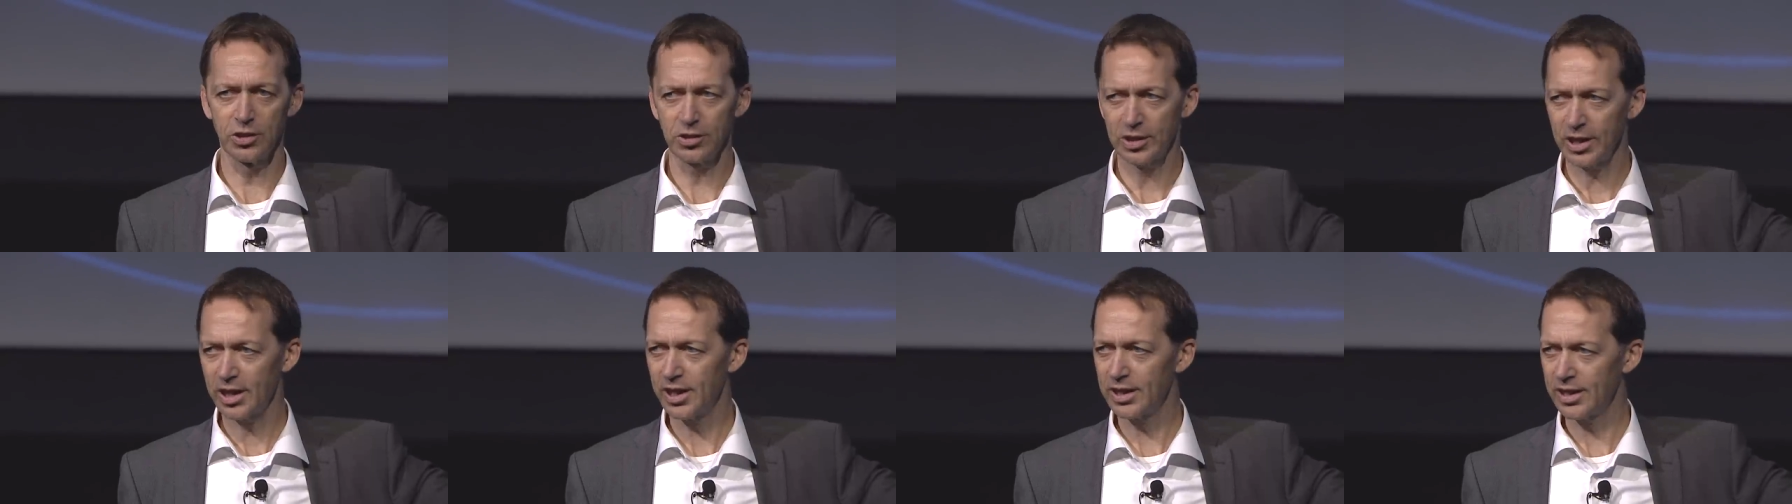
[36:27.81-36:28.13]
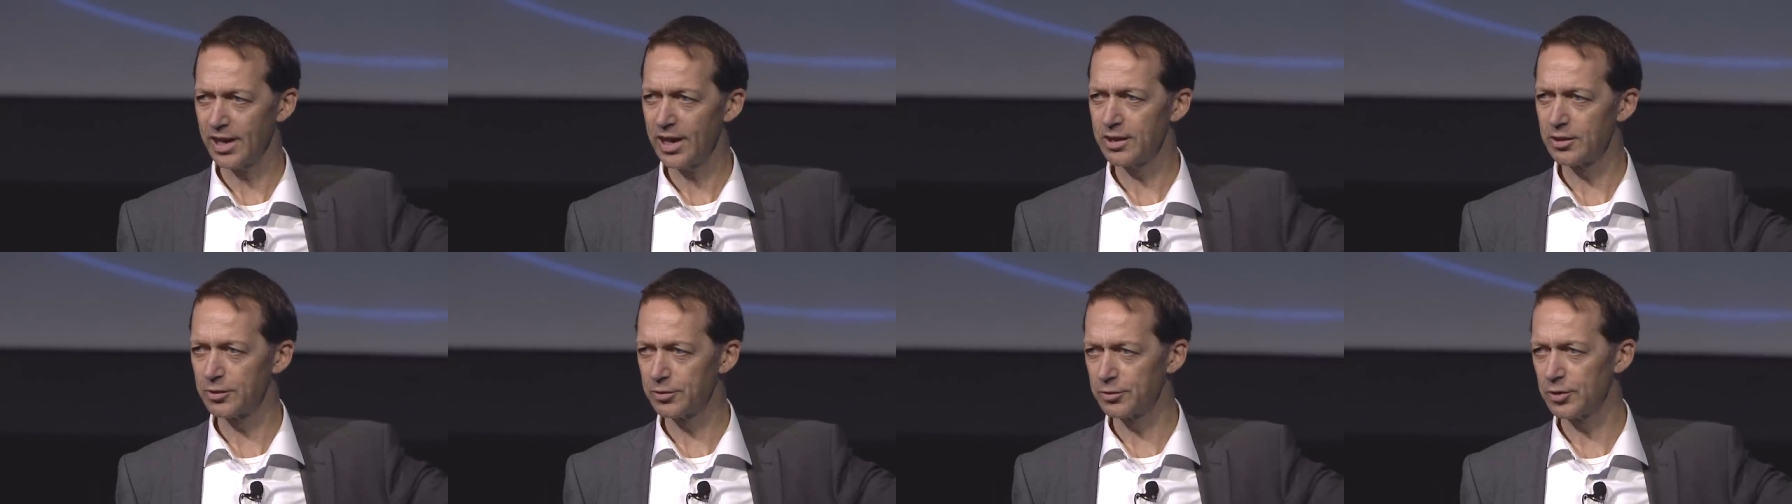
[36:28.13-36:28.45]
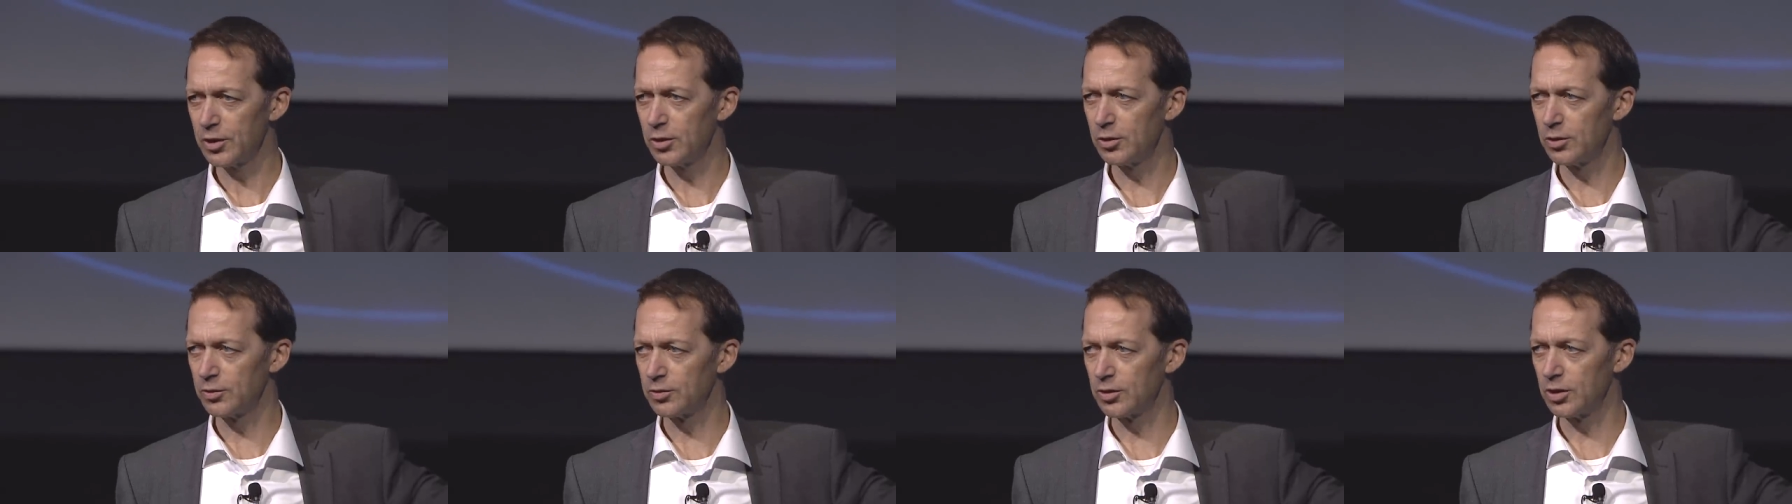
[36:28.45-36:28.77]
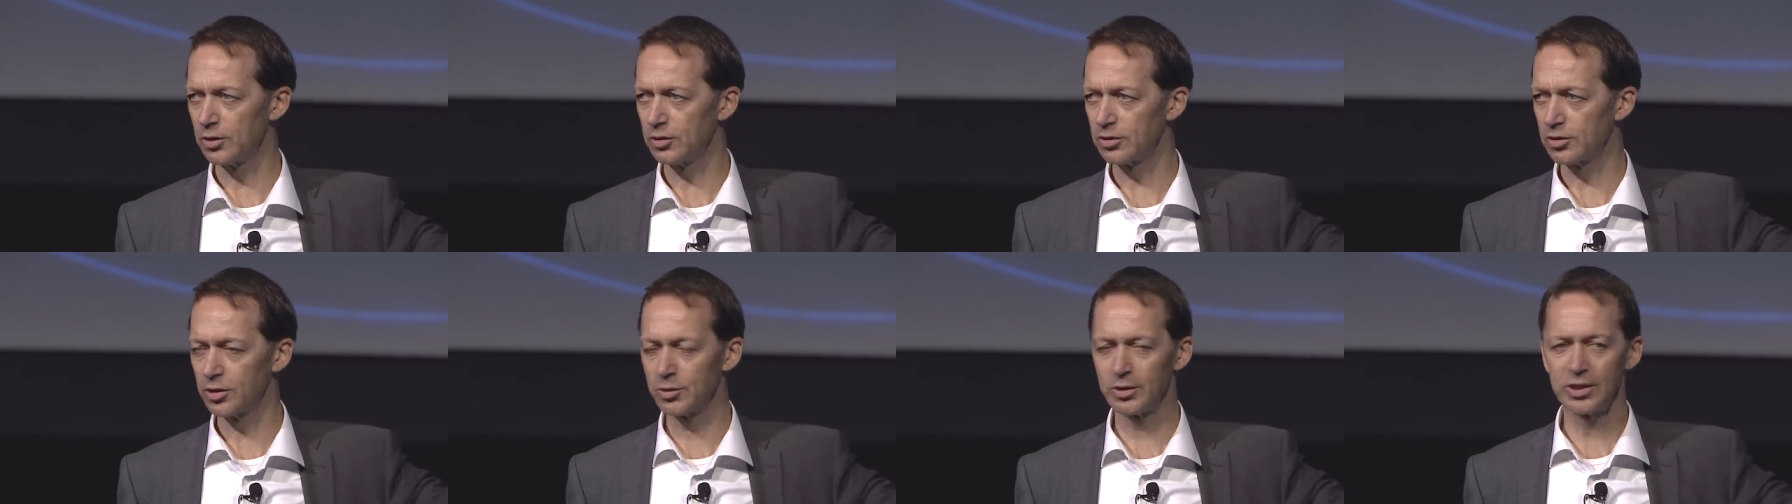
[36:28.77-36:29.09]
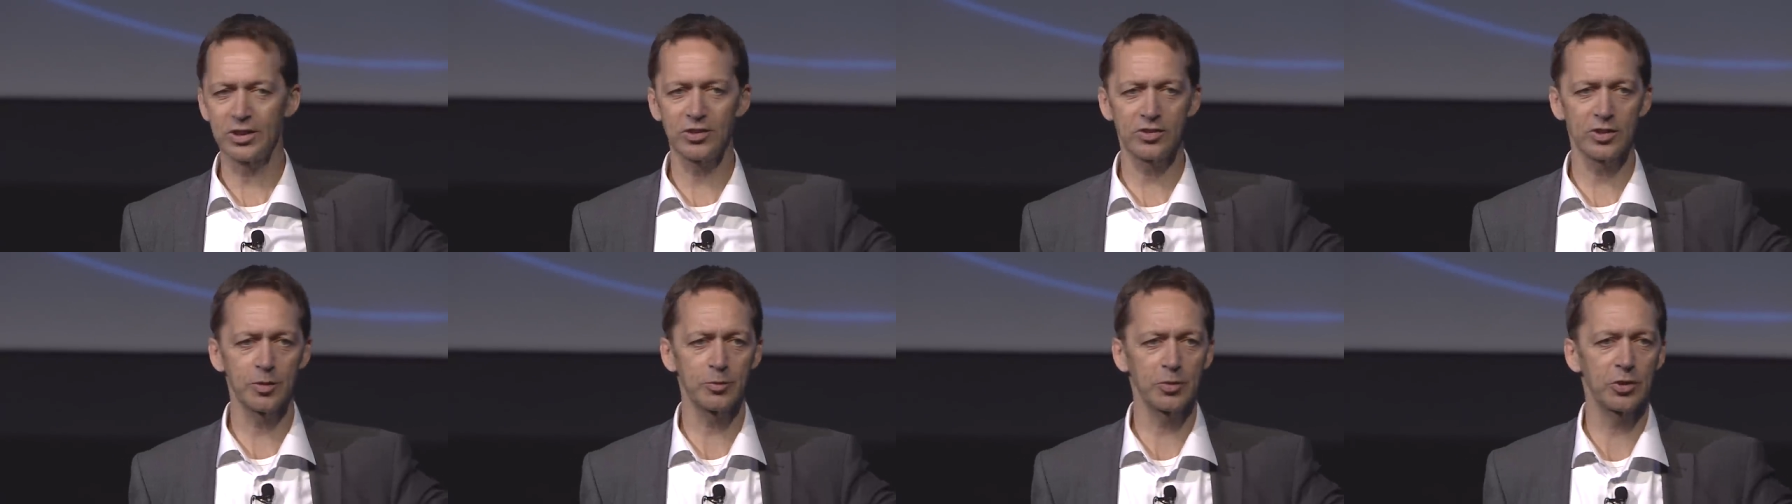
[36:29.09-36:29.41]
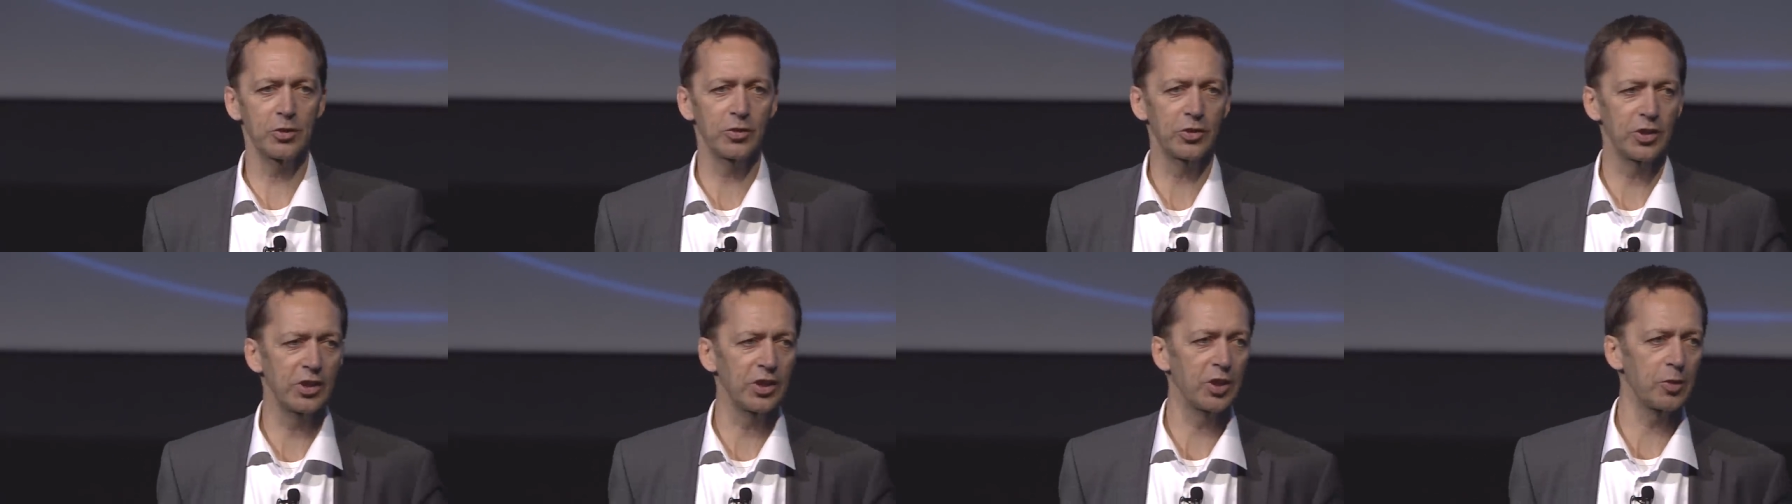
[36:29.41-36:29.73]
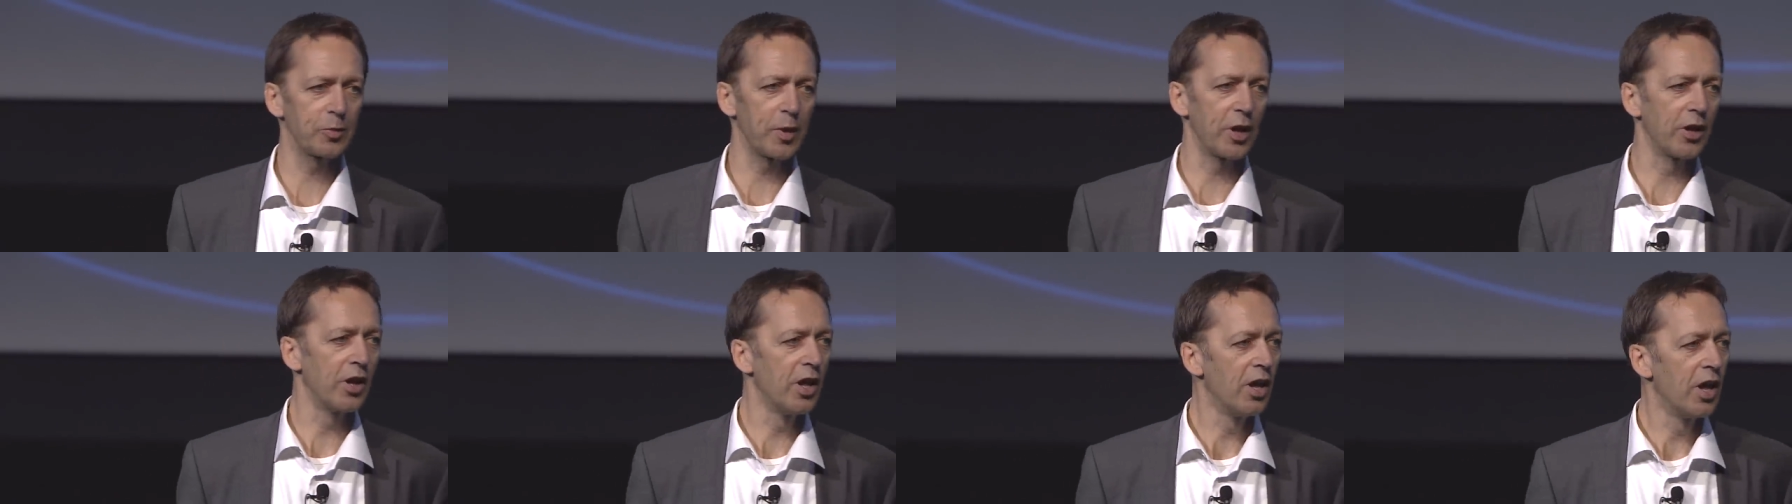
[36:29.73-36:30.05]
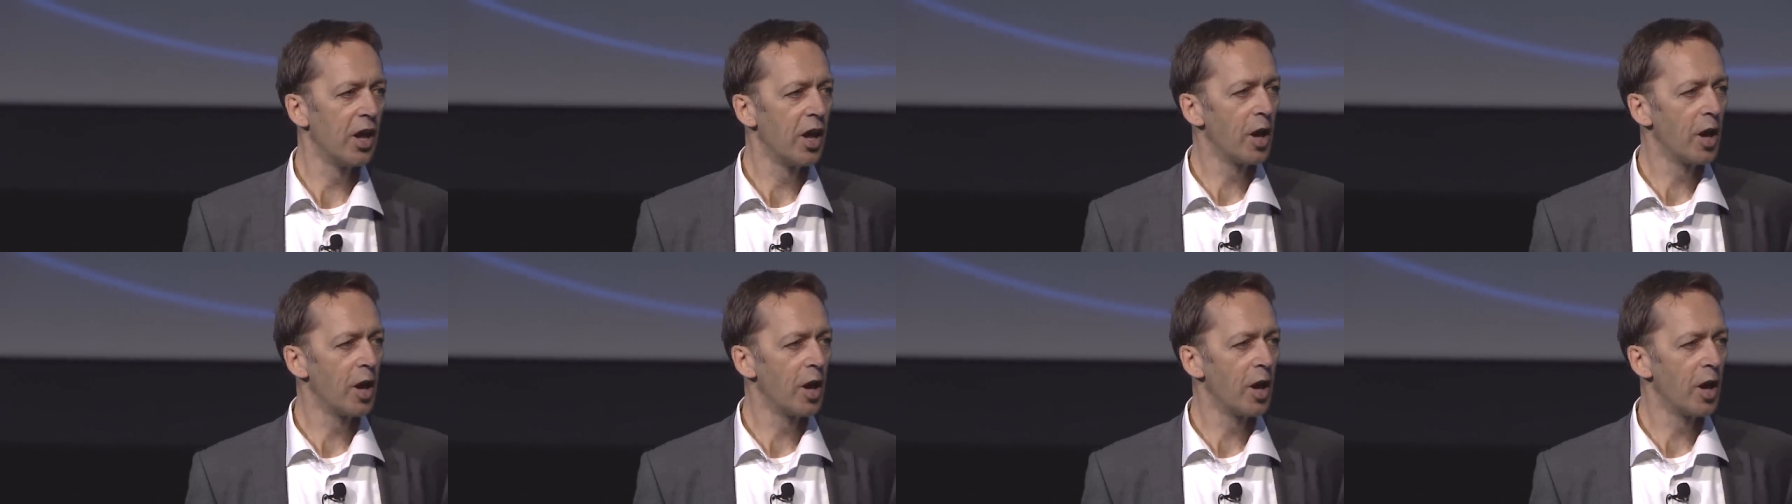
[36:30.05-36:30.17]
Okay, again, a few of you. So it is something you're thinking about.